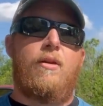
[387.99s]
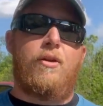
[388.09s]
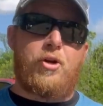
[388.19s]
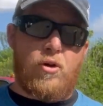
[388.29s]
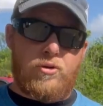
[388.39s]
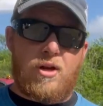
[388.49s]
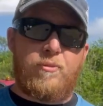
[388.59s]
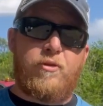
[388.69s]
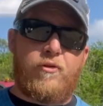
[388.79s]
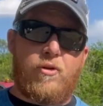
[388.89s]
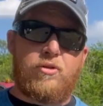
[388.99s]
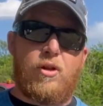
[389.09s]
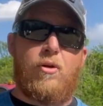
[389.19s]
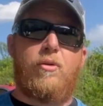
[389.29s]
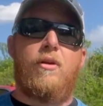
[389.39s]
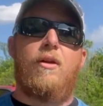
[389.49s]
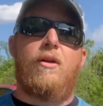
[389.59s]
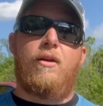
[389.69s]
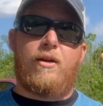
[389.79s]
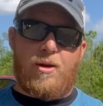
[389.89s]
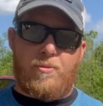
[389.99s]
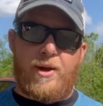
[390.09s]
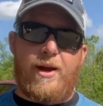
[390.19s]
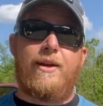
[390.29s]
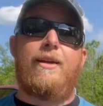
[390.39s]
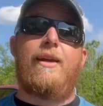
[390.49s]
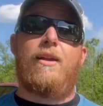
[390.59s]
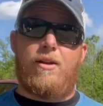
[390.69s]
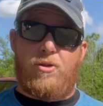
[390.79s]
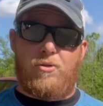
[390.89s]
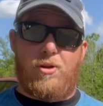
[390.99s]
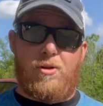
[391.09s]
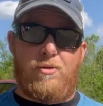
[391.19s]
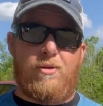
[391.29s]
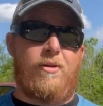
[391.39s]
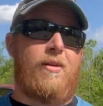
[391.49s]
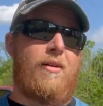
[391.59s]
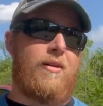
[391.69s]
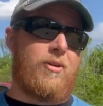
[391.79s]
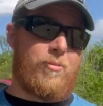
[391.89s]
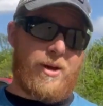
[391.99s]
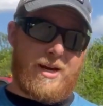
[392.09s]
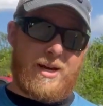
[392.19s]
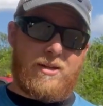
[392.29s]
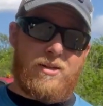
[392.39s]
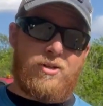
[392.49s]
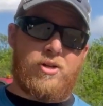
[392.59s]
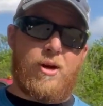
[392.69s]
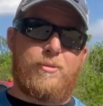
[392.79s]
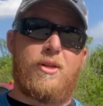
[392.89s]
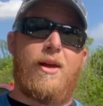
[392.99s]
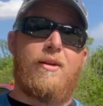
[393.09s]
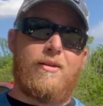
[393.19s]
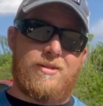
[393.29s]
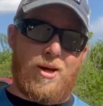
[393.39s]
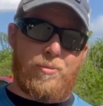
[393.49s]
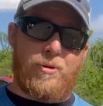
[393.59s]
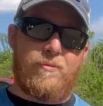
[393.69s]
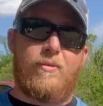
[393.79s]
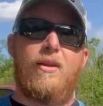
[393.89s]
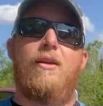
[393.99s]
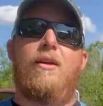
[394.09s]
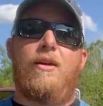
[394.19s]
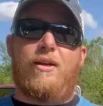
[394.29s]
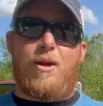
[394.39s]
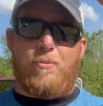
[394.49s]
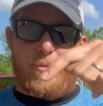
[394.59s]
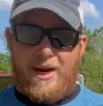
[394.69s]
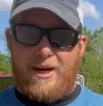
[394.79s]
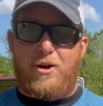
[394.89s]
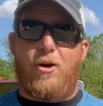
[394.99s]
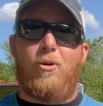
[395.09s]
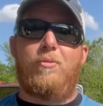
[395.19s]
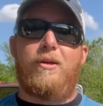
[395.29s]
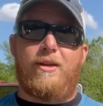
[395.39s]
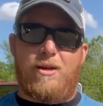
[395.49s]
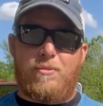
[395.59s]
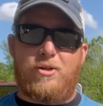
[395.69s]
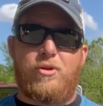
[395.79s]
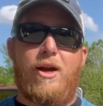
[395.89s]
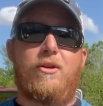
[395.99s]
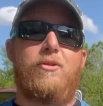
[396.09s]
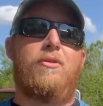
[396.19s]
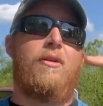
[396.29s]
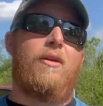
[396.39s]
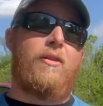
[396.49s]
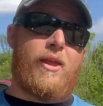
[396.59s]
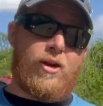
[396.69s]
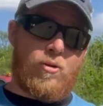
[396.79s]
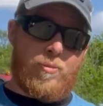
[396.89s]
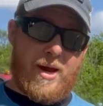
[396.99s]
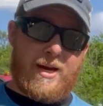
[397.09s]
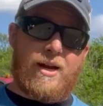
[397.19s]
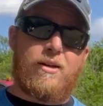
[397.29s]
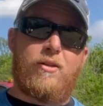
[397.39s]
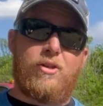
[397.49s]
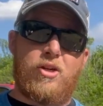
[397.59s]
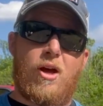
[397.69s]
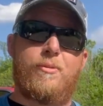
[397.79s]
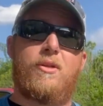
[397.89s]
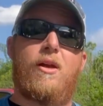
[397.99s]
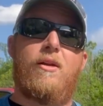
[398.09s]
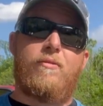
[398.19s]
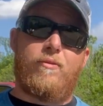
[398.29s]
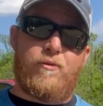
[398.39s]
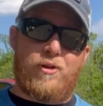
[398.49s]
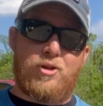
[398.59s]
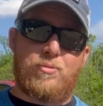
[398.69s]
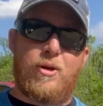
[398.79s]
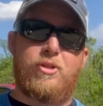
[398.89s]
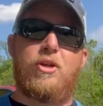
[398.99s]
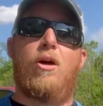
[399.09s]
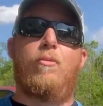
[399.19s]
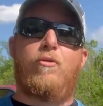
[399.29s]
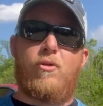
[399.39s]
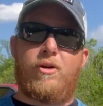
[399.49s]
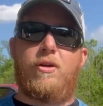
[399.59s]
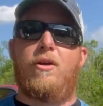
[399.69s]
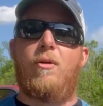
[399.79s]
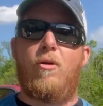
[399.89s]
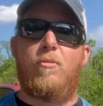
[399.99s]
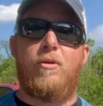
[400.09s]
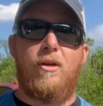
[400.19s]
go dump the first load, come back, get another load, go back out to the job site, dump it, come back home, get my tractor, then go back out to the job site, finish my job before I could come home.